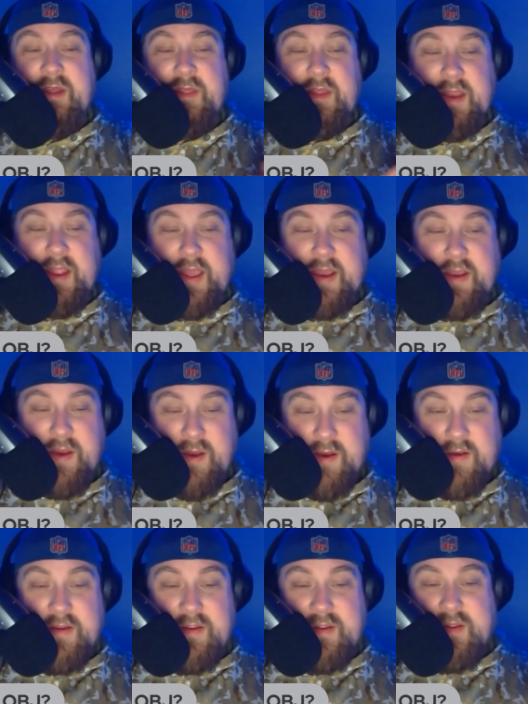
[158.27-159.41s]
Then he got
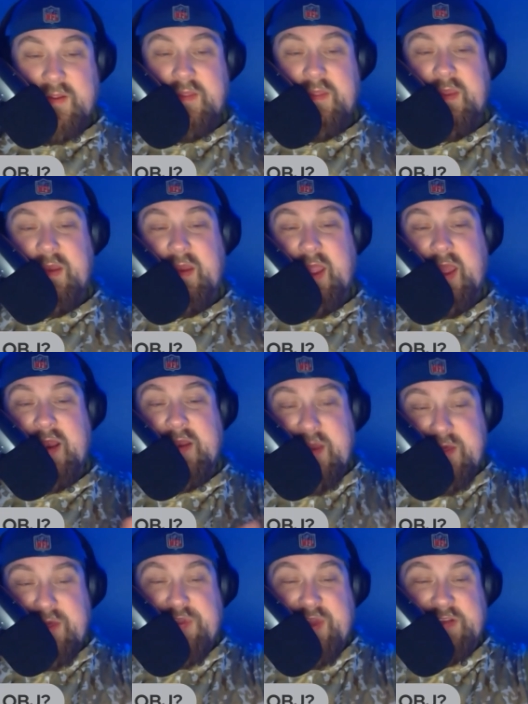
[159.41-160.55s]
hurt, then he had
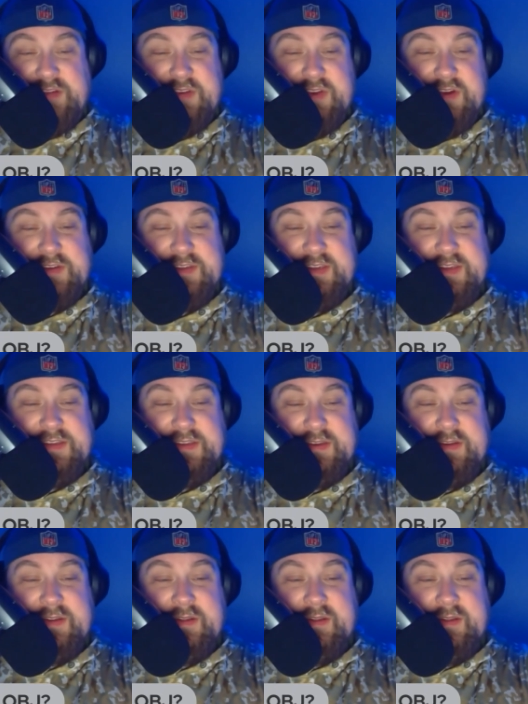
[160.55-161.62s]
another 1000 yard season.